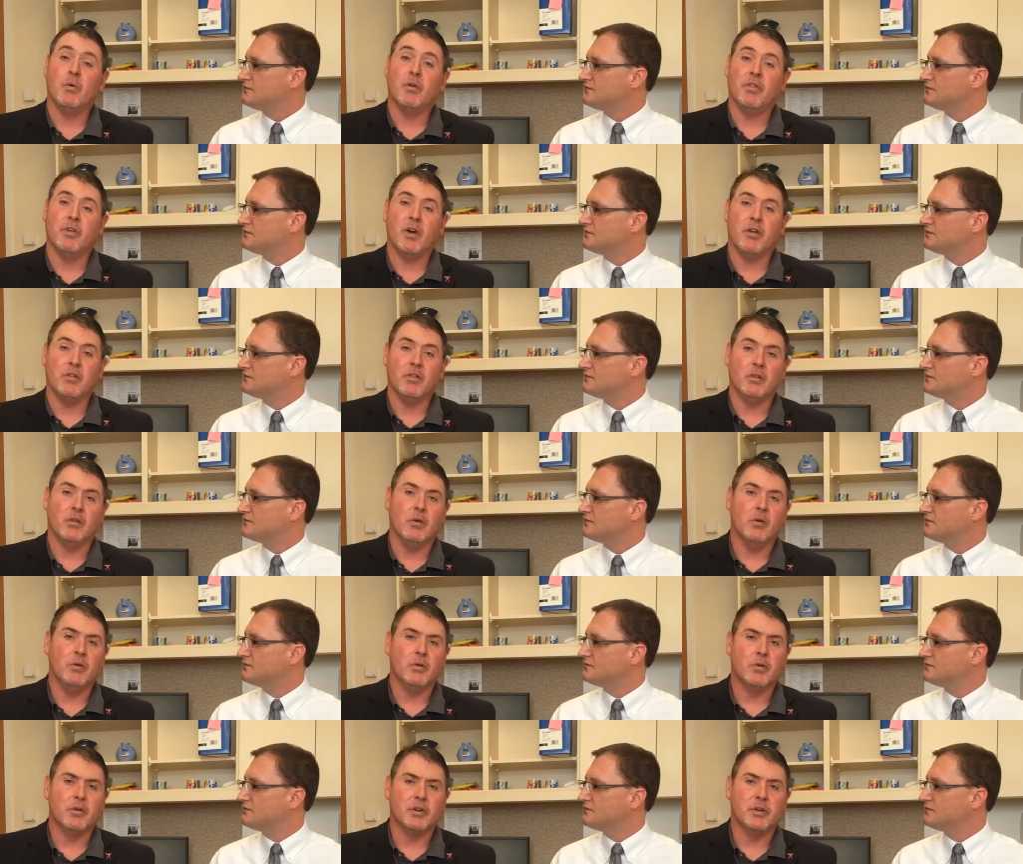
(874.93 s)
Speaker 1: with all the
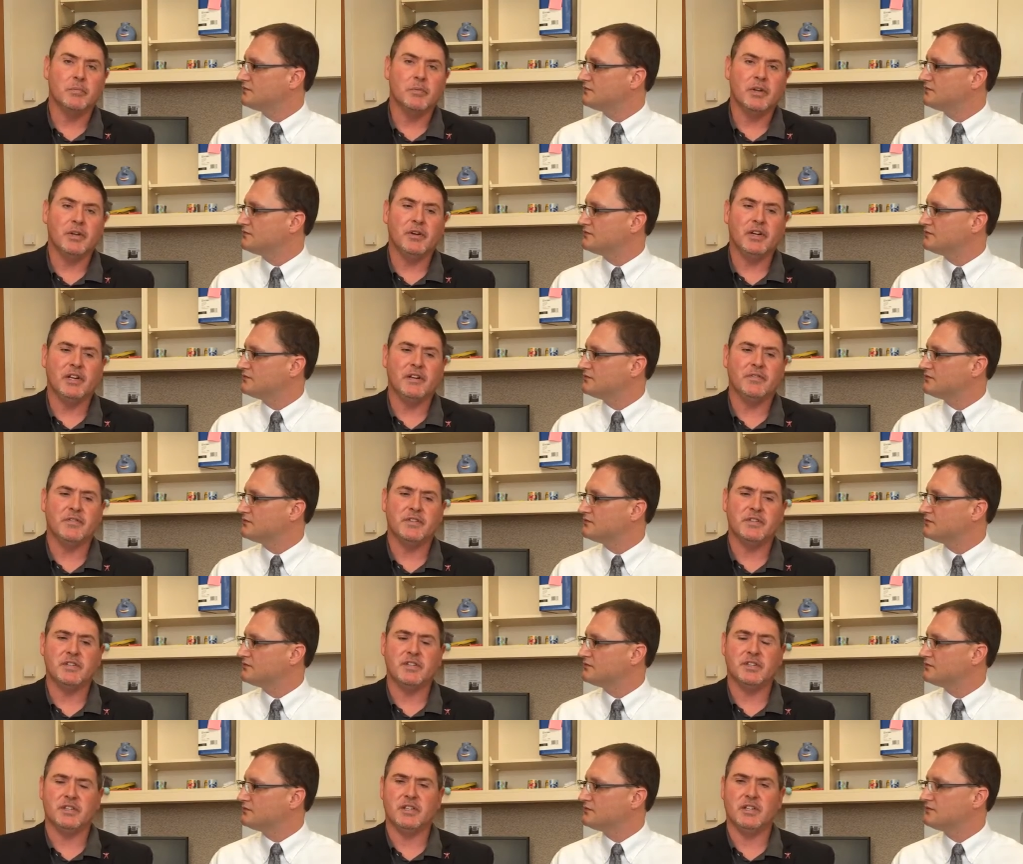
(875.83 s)
local community
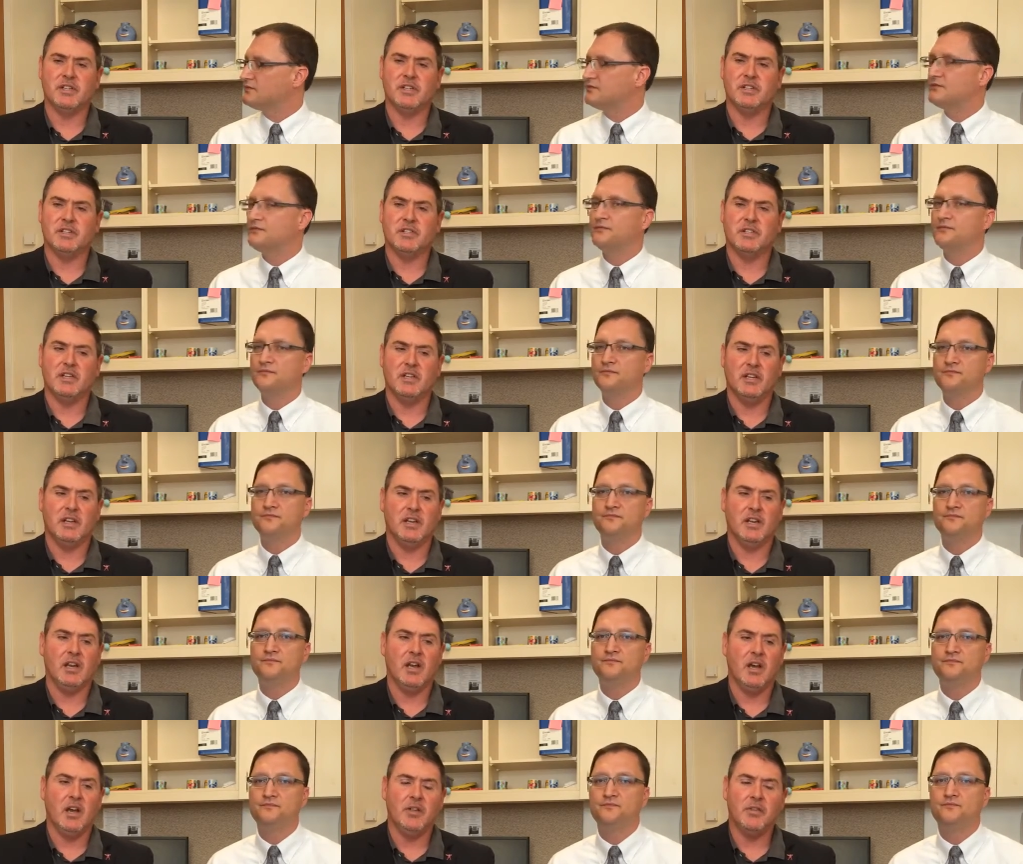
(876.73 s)
physicians,
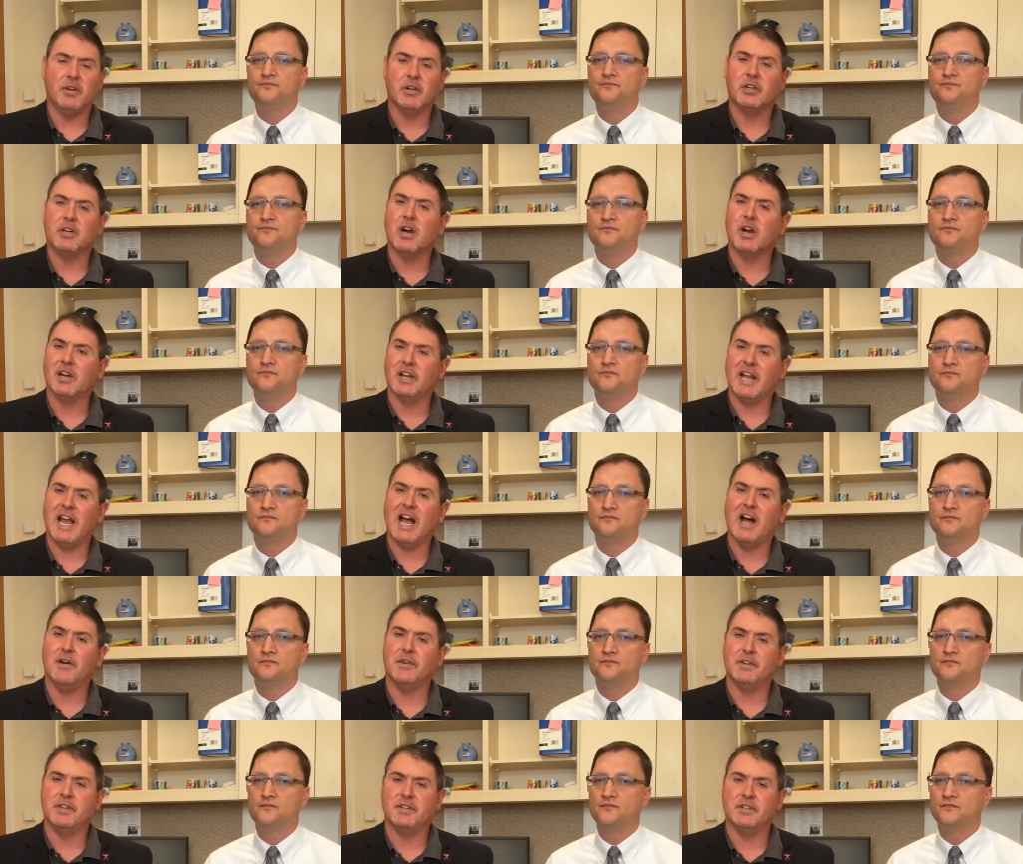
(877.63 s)
the other
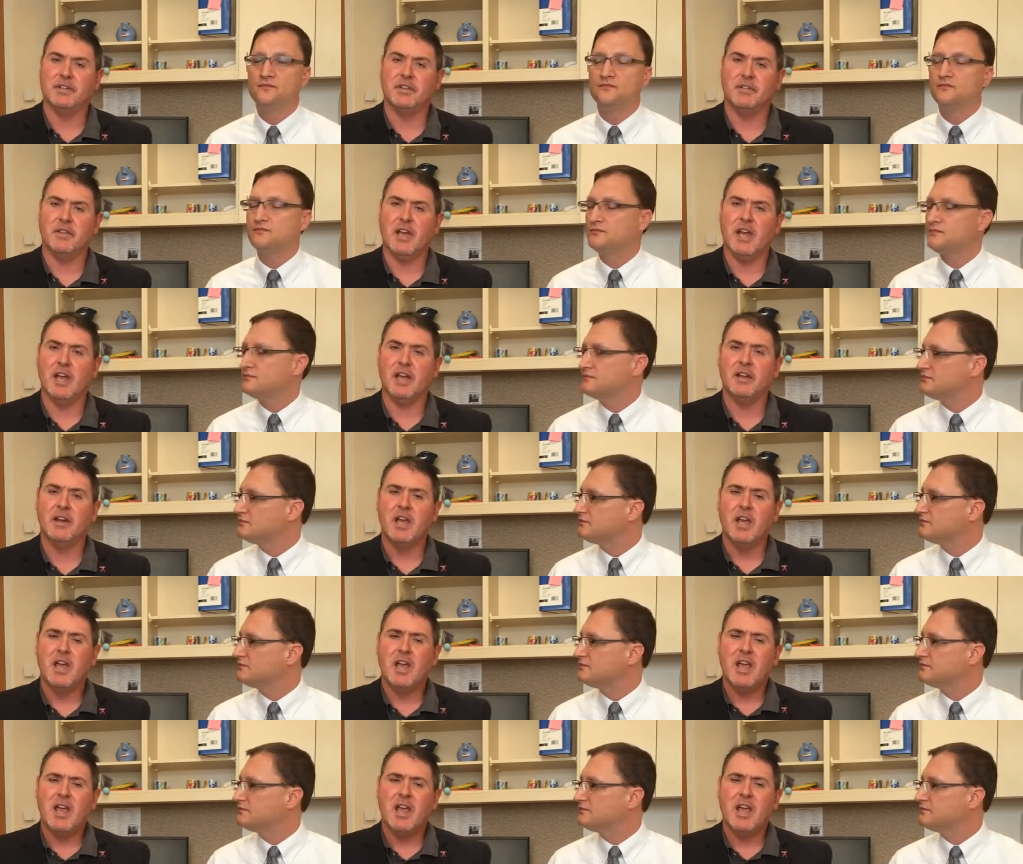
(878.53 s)
cardiologists and that.